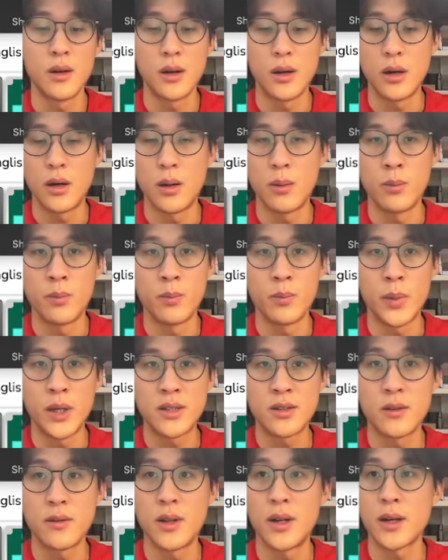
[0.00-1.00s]

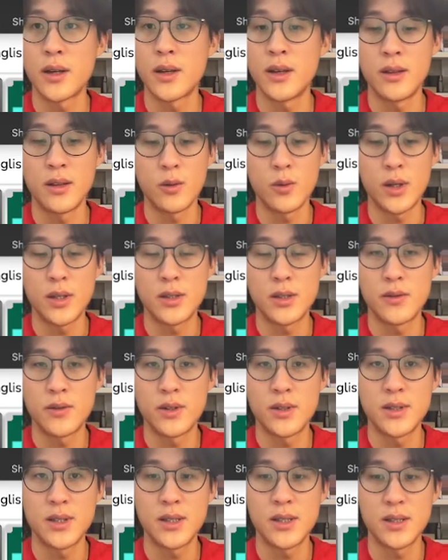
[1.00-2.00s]
Best of luck in the rest of
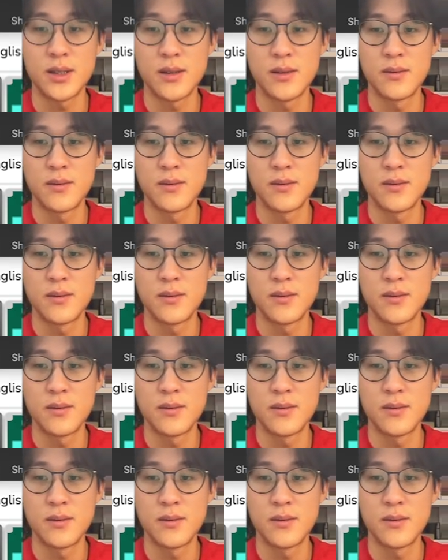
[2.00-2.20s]
your season.